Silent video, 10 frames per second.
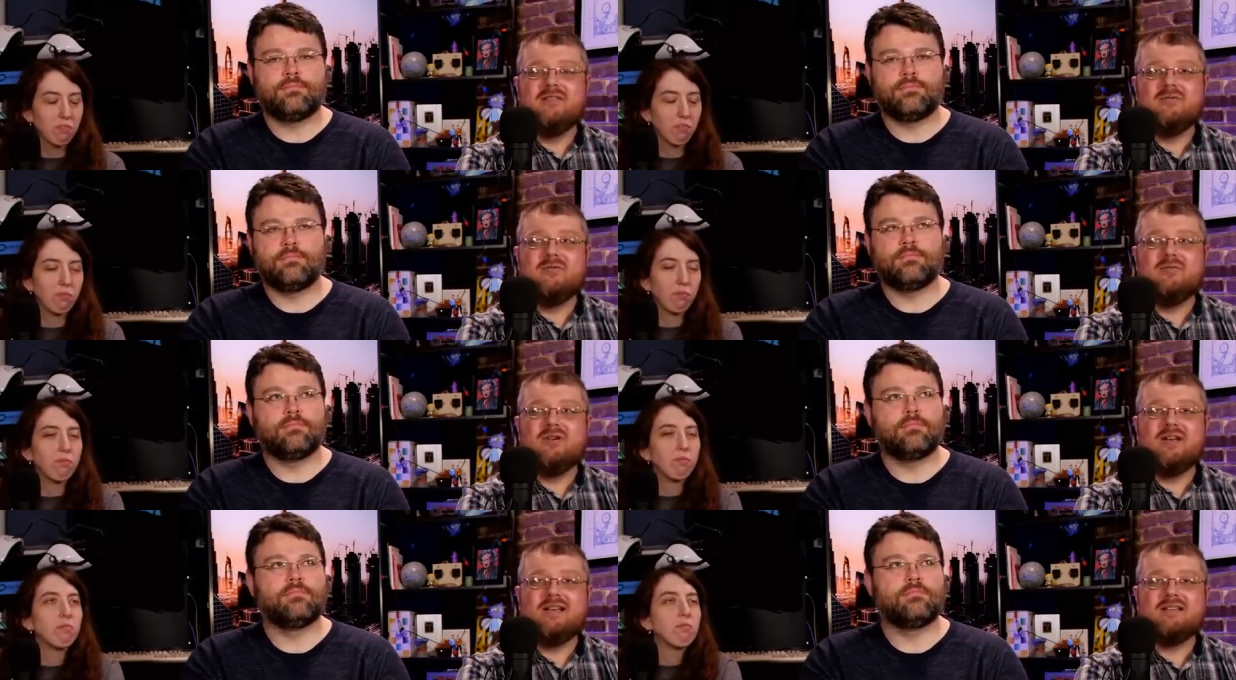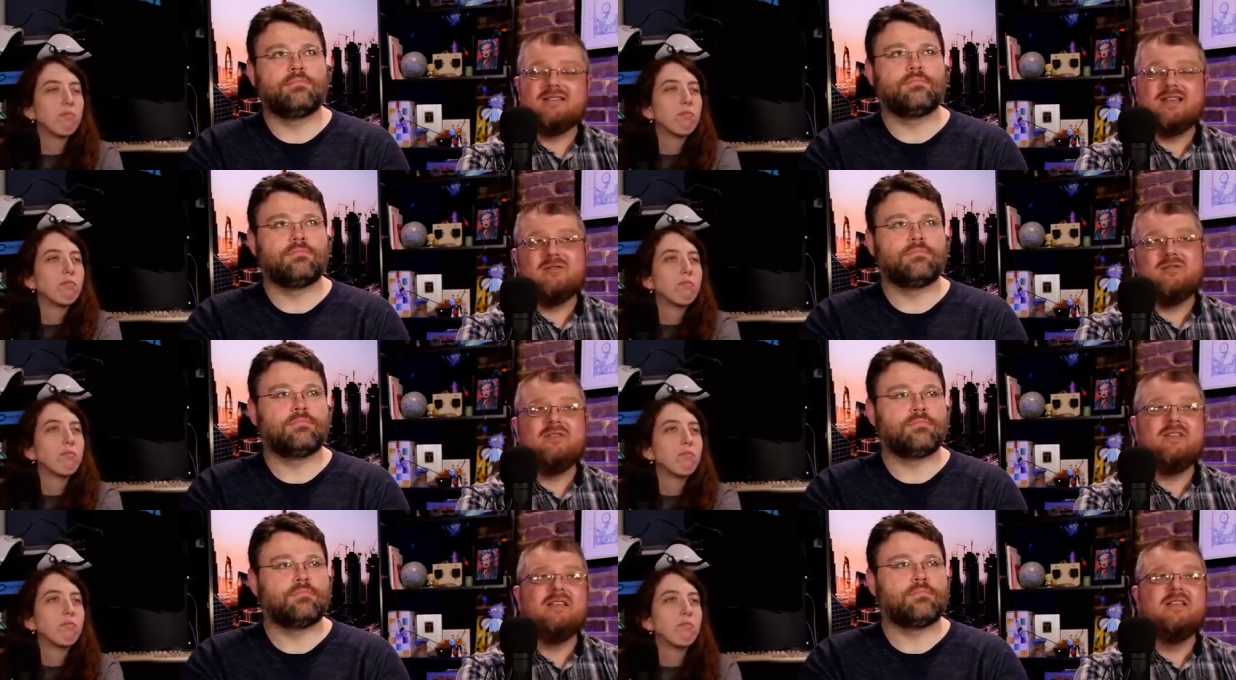Speaker 1: through the breaks and that whole
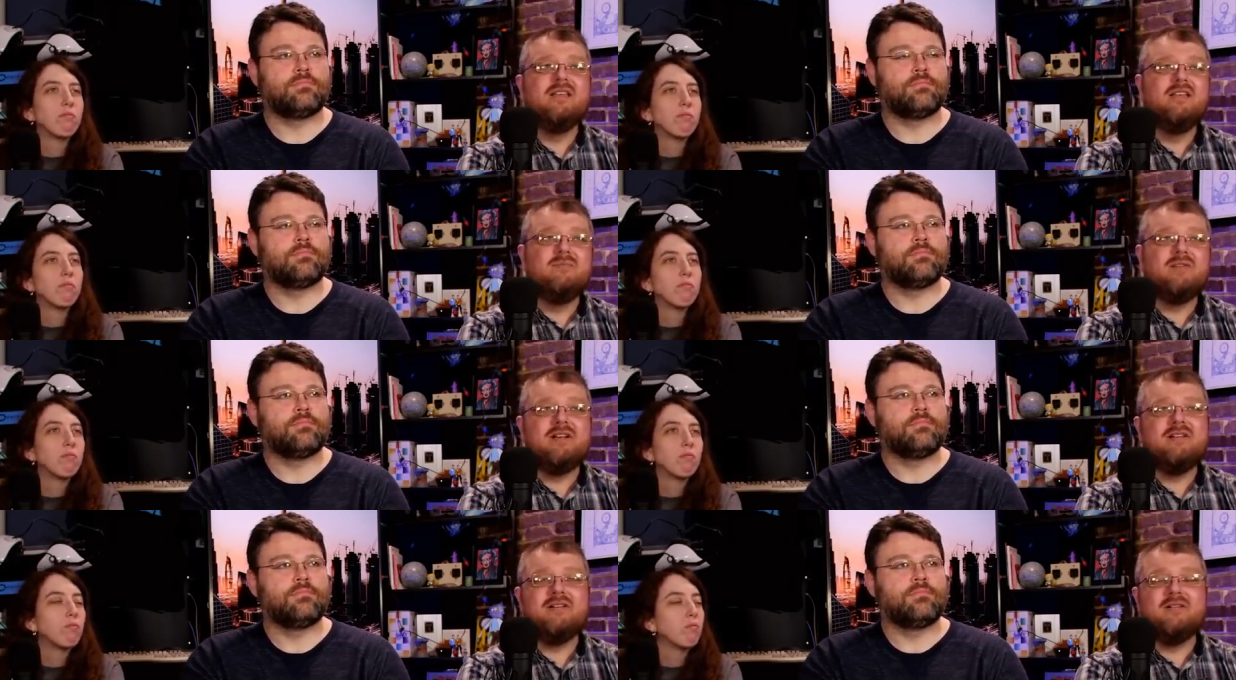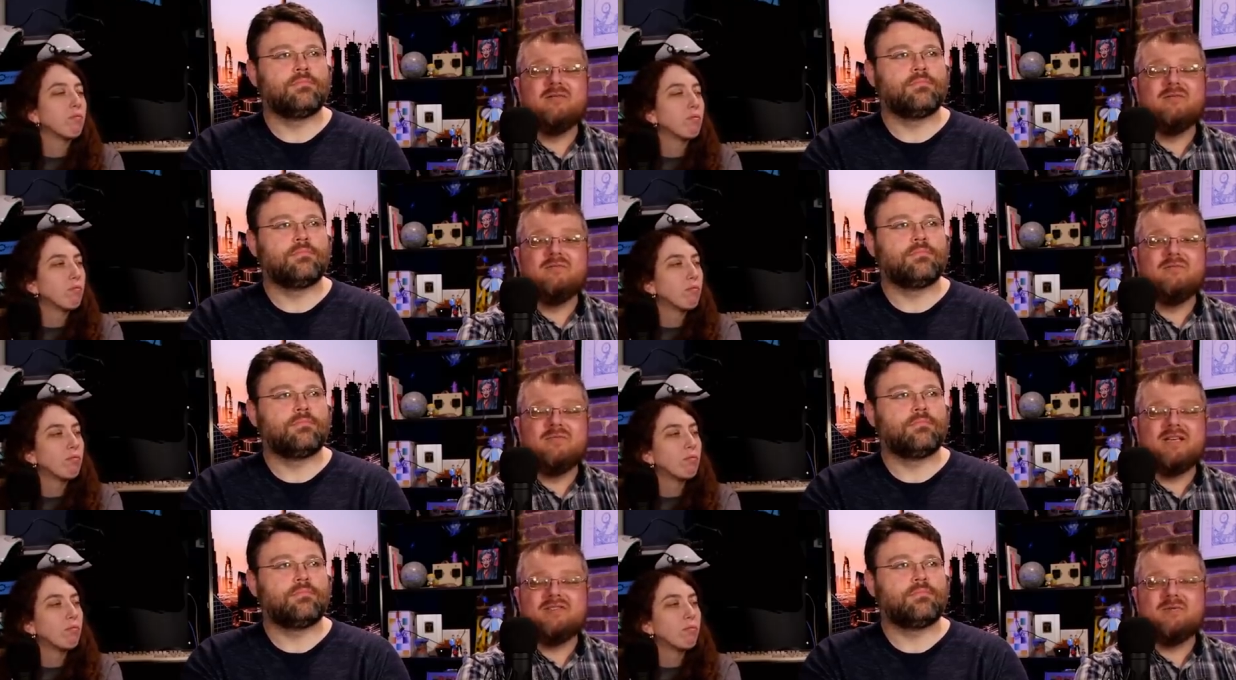thing. But here they're
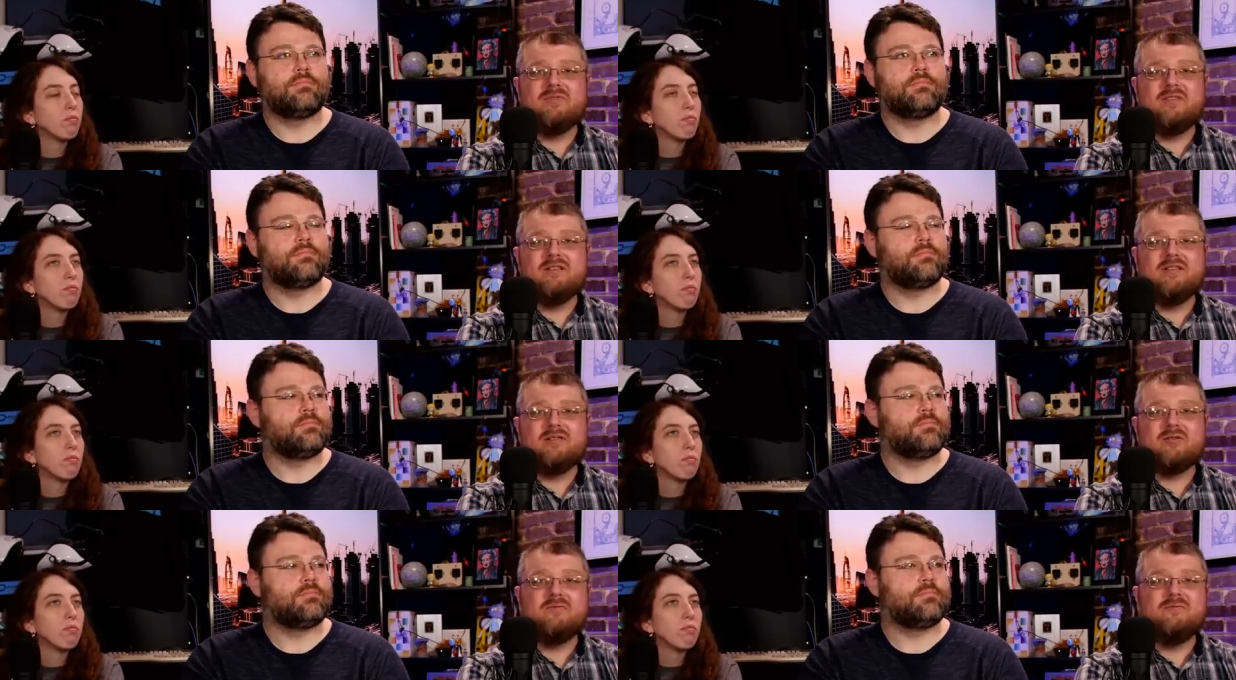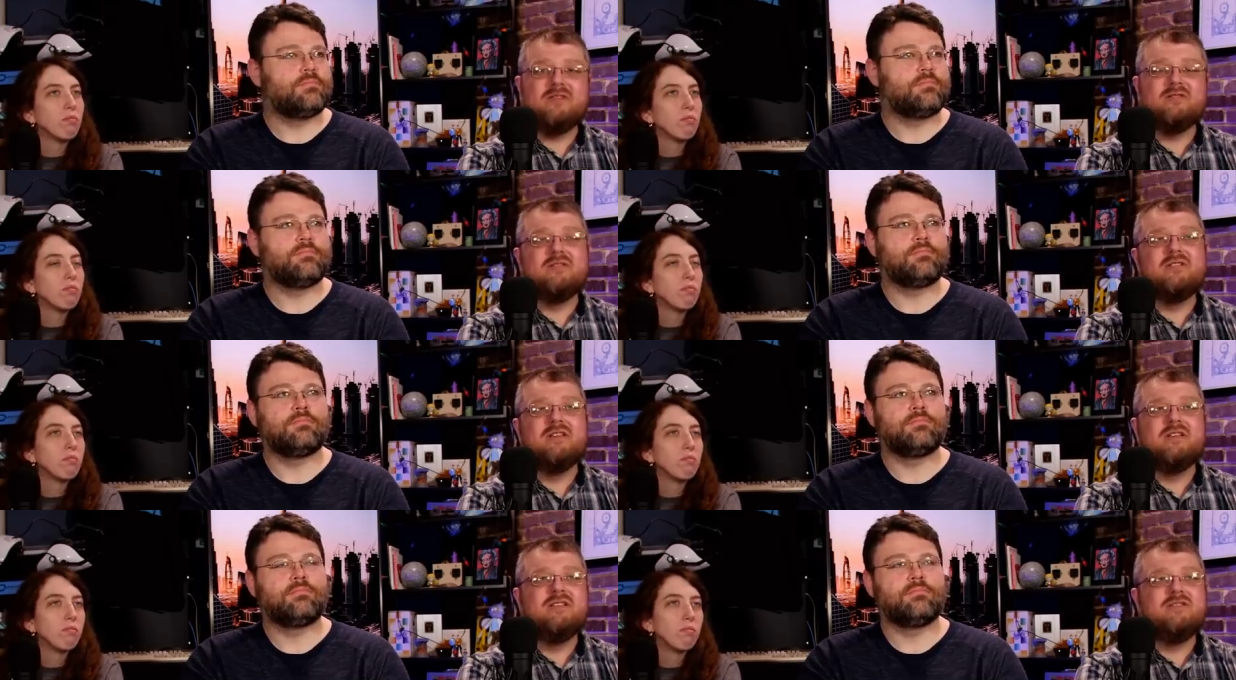messing with the electrical field
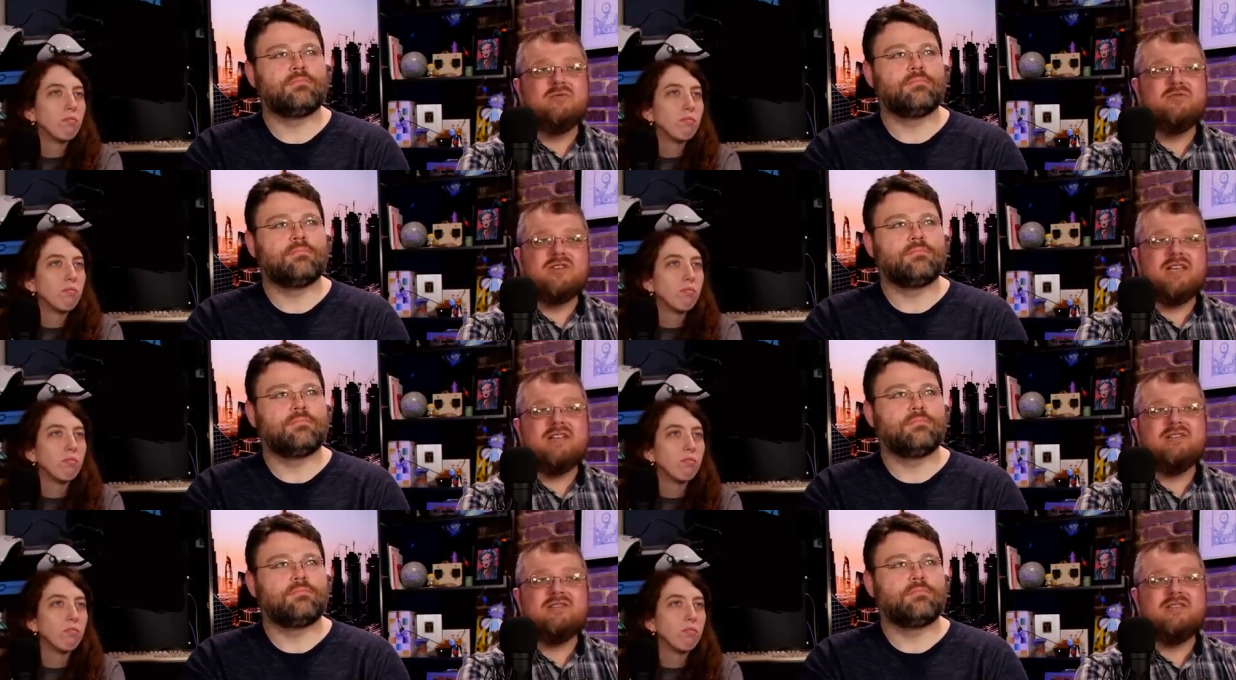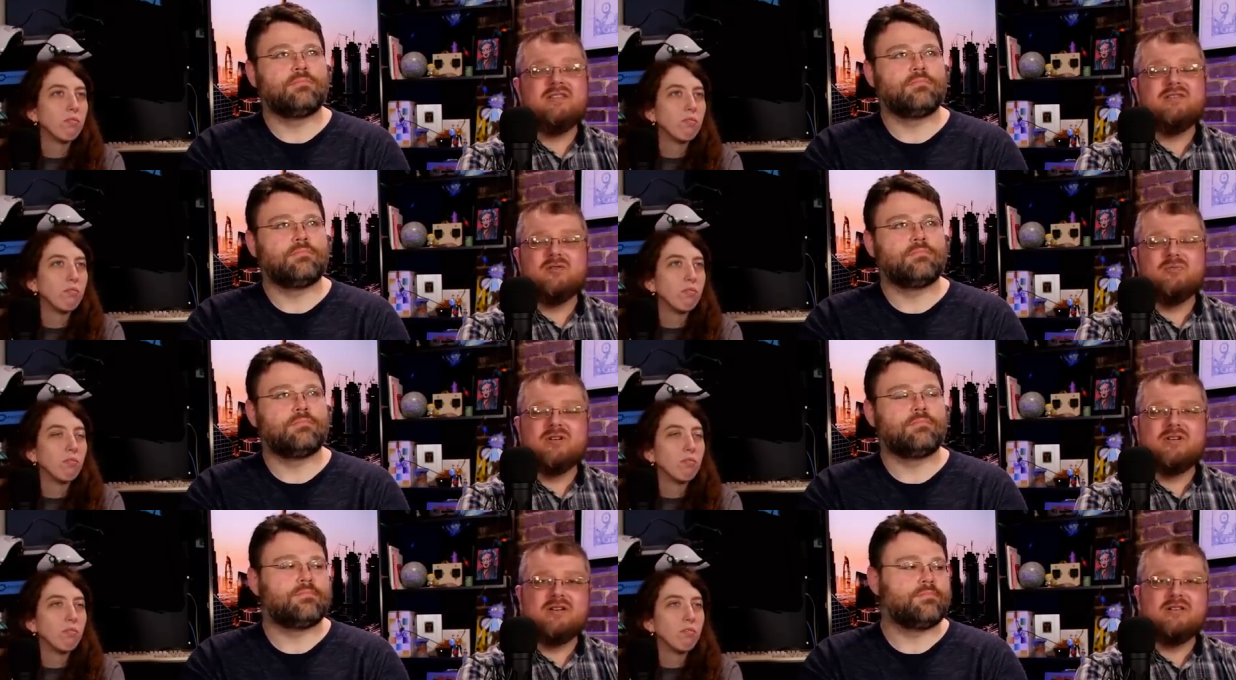to change the
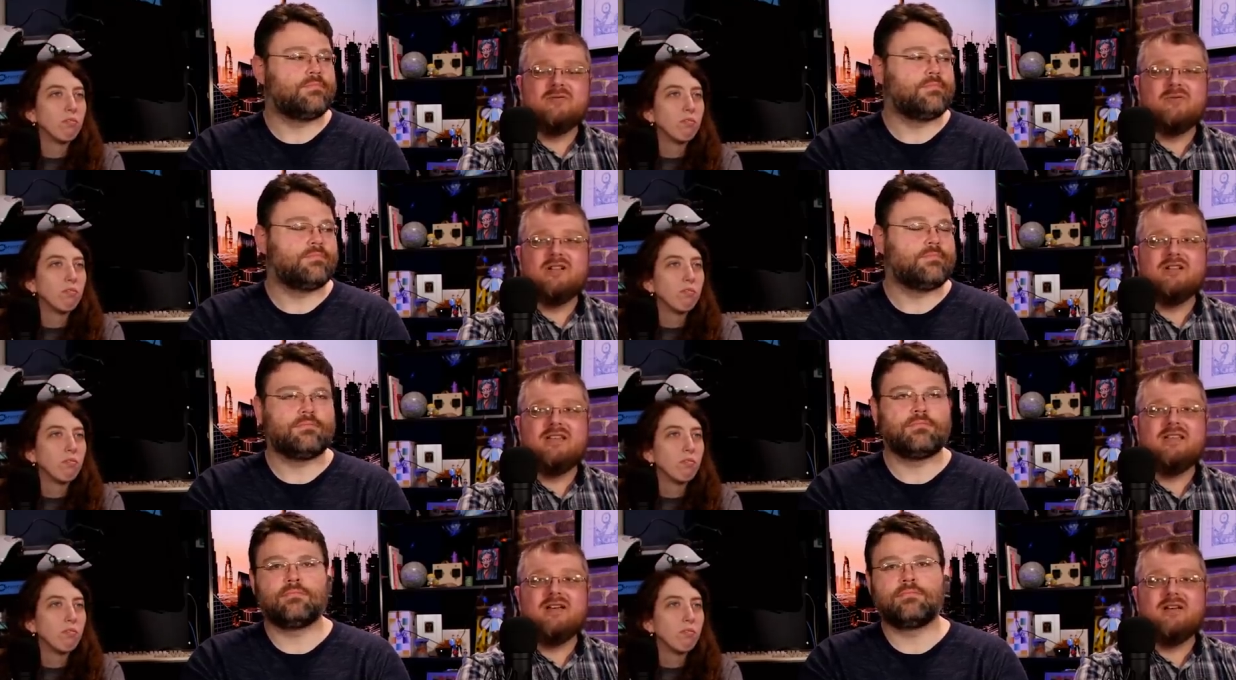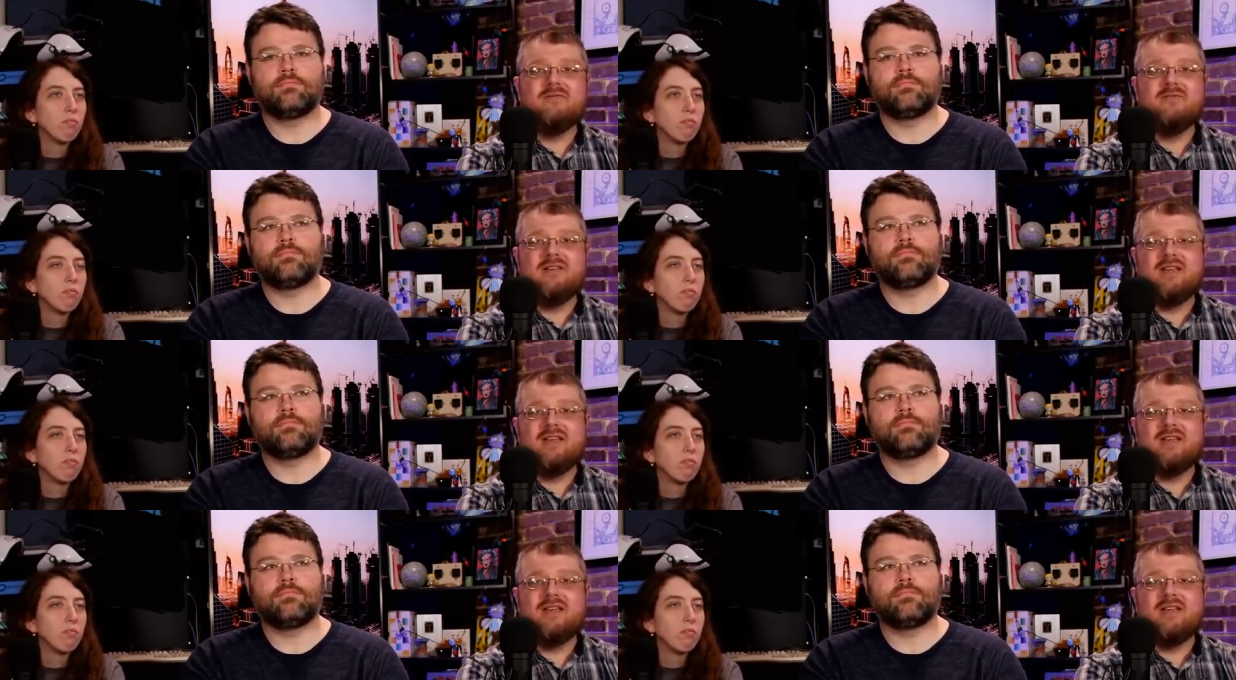superconductive quality of the